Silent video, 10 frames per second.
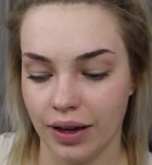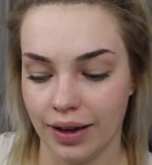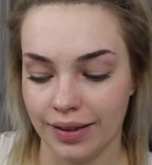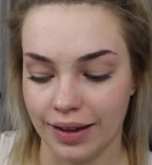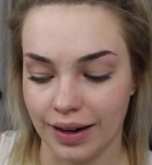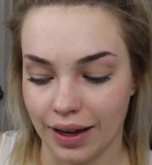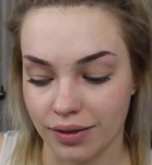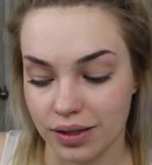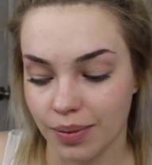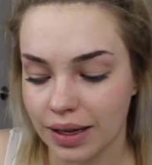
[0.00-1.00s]
And then I
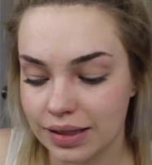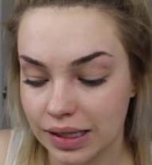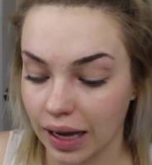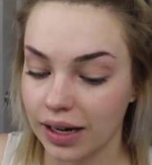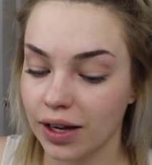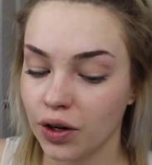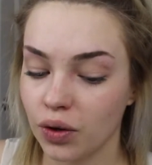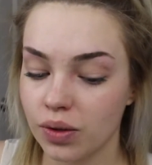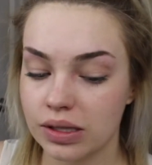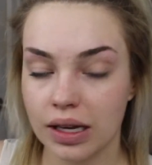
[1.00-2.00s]
have some exciting
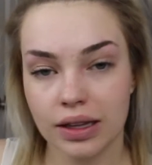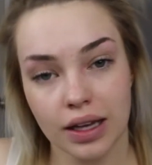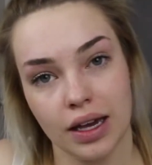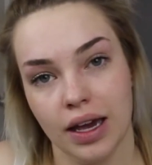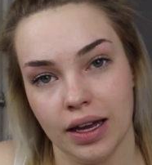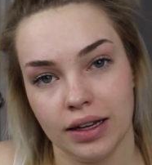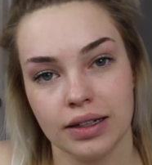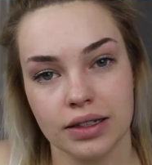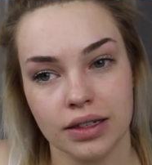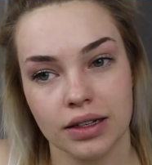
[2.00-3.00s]
news at the end.